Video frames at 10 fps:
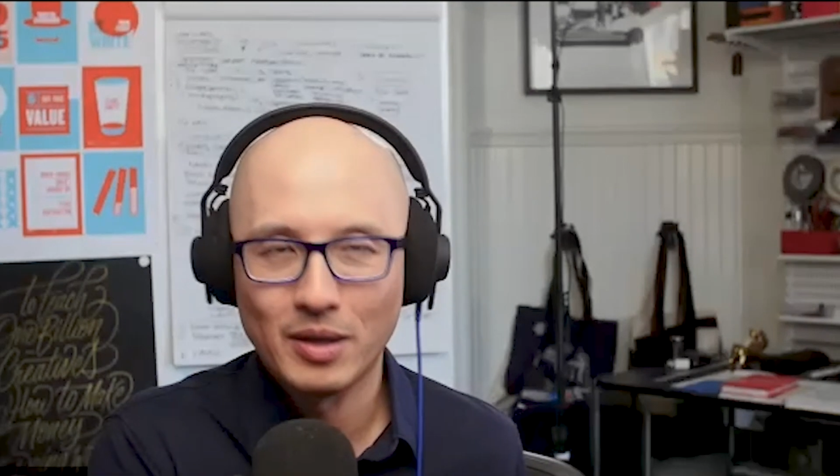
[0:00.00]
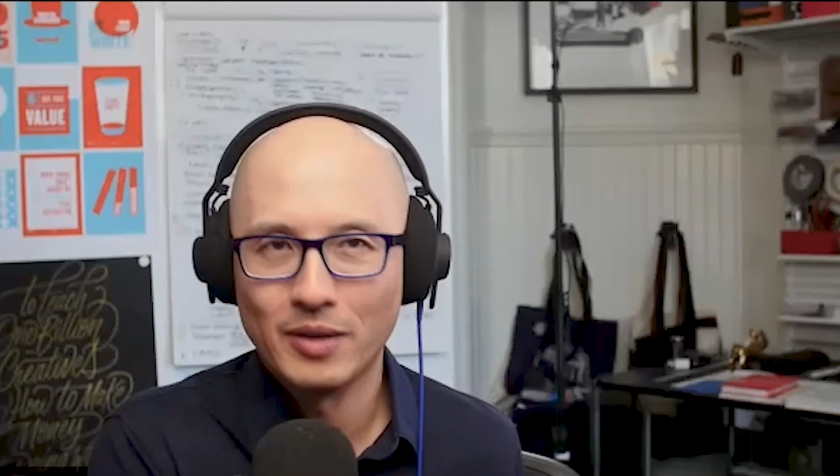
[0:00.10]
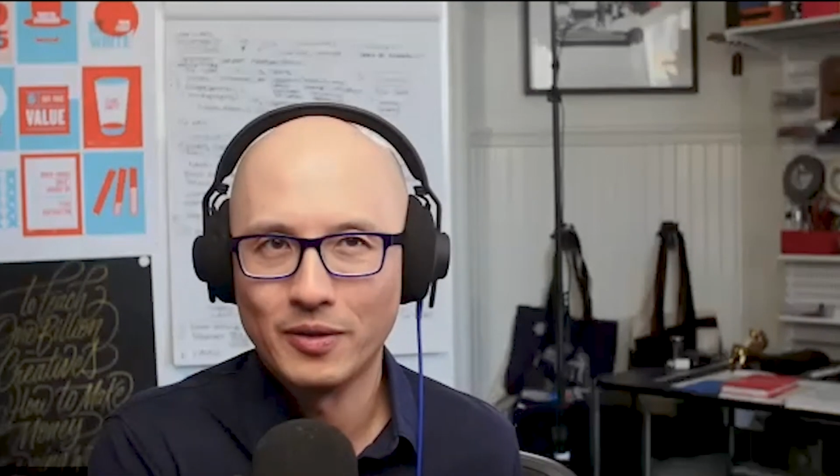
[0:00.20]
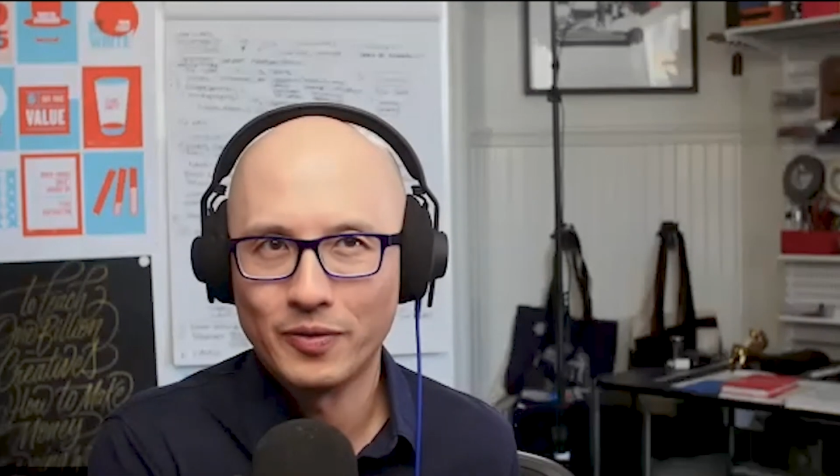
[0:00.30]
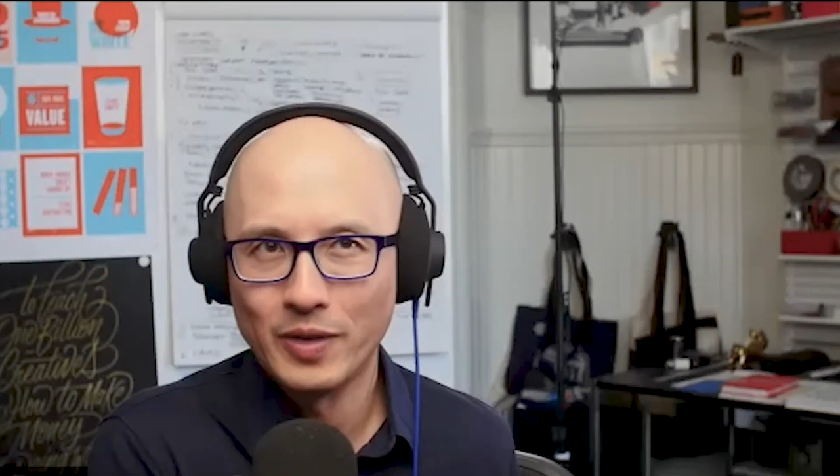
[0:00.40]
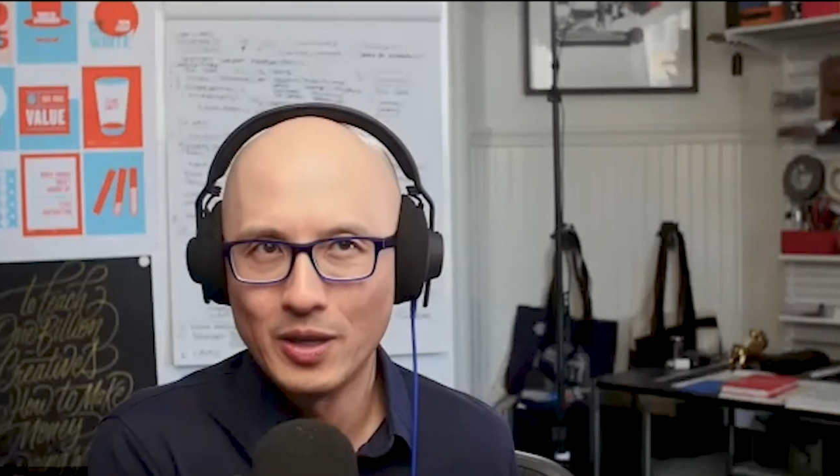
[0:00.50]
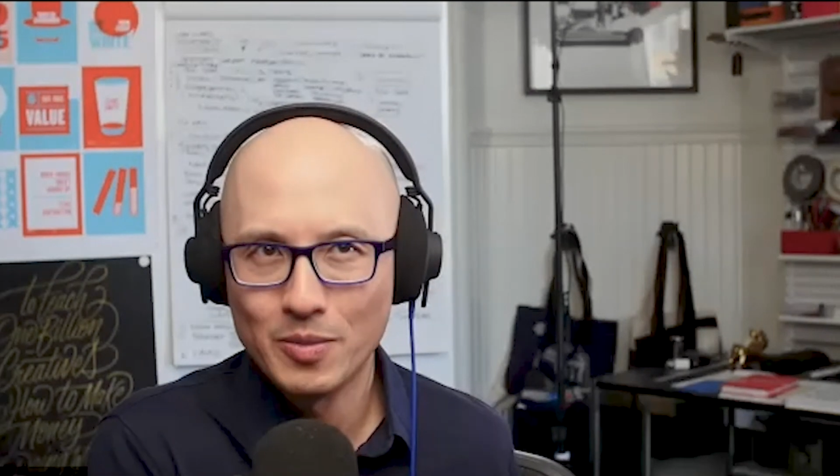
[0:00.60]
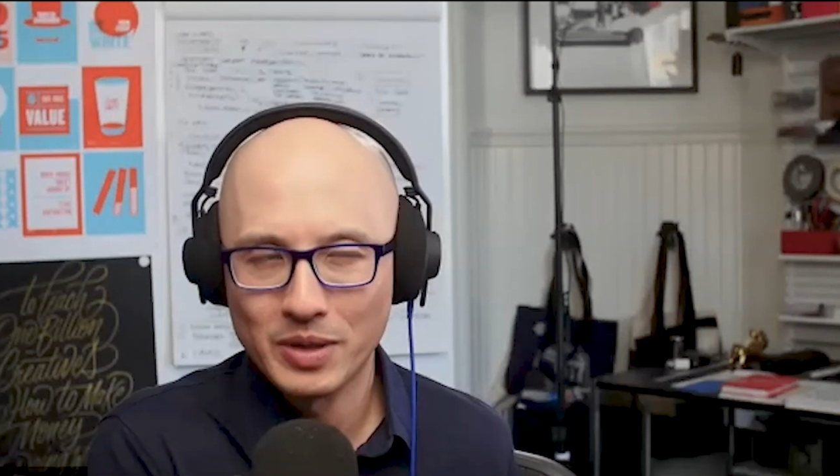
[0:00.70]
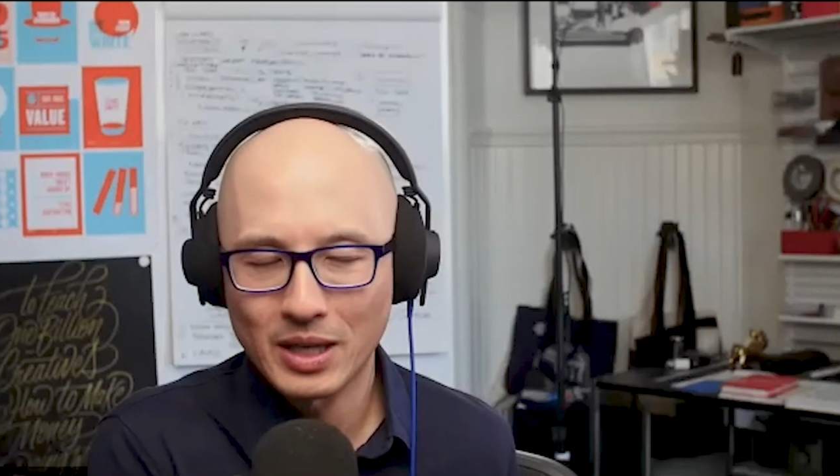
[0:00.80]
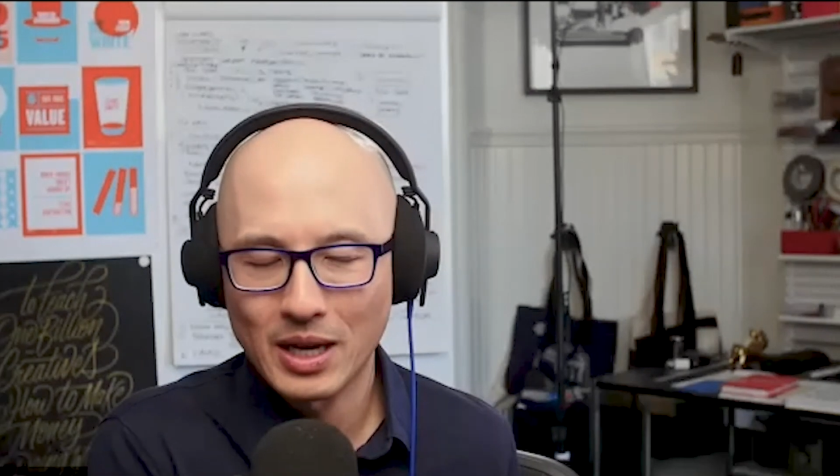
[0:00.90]
of
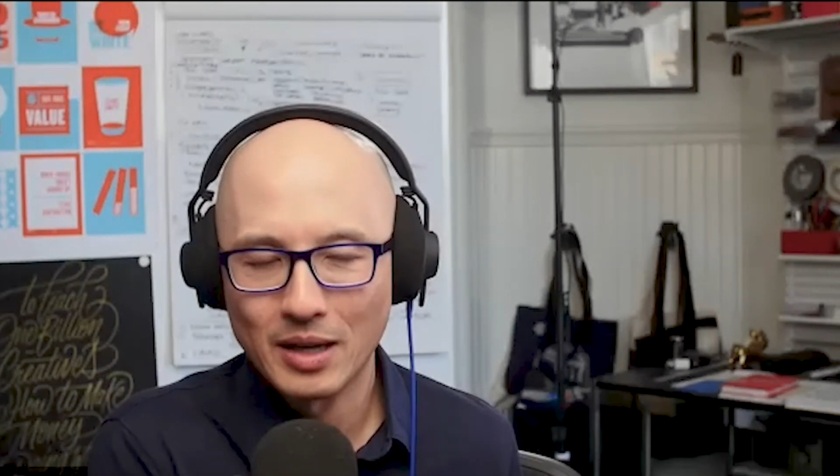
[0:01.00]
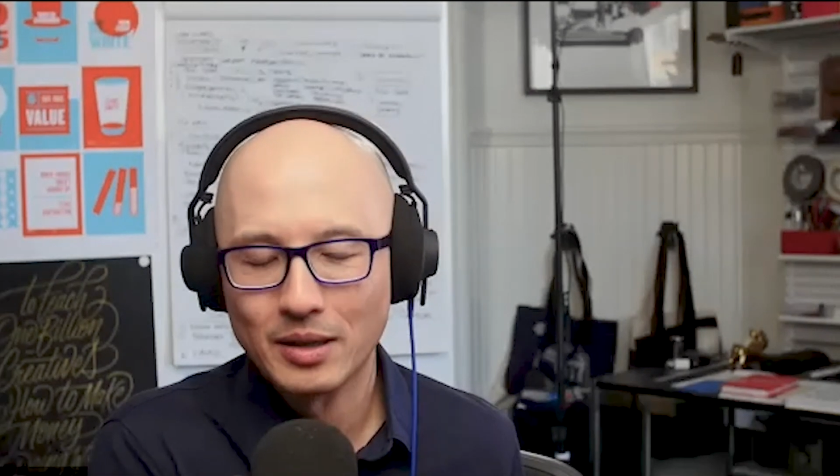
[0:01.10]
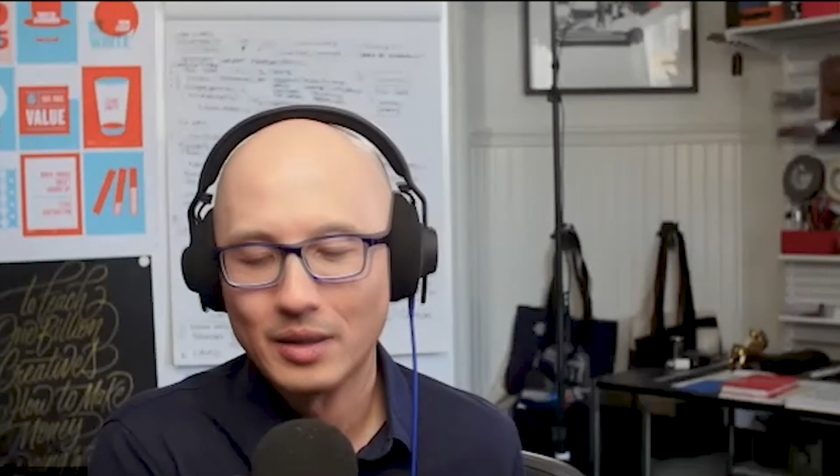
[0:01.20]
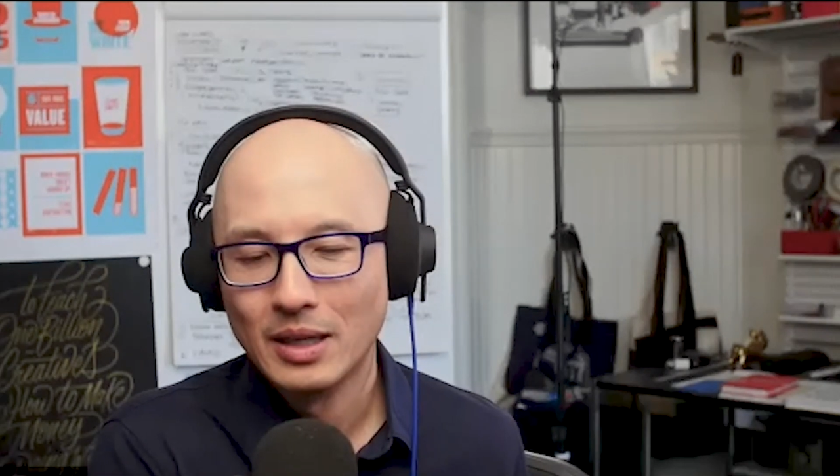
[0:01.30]
humankind.